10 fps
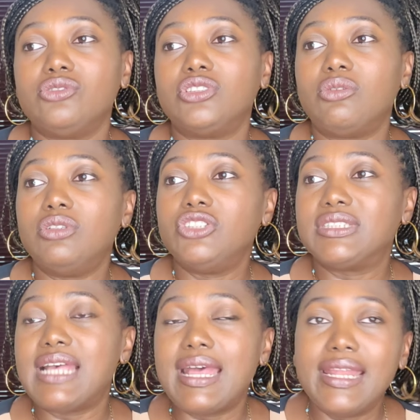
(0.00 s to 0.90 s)
So someone
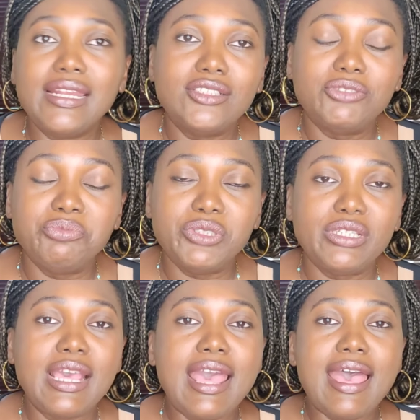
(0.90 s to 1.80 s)
just handed it to
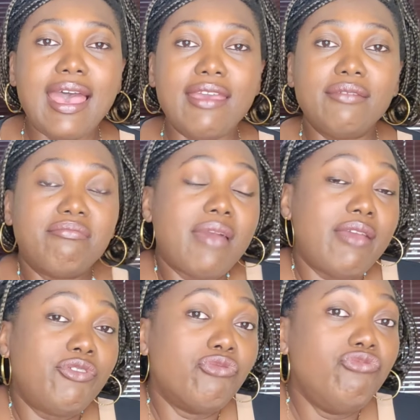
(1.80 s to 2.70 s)
me.
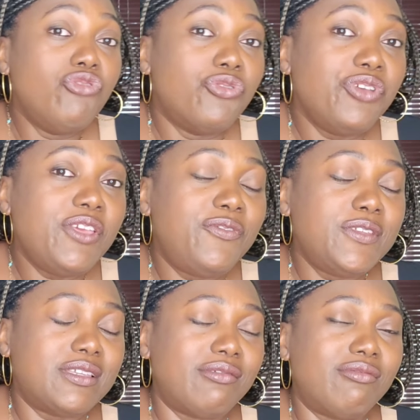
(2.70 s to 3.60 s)
I don't know
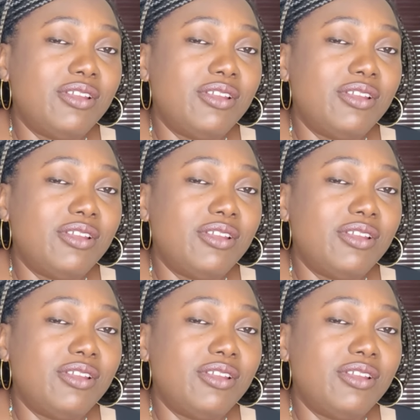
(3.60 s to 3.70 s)
if it's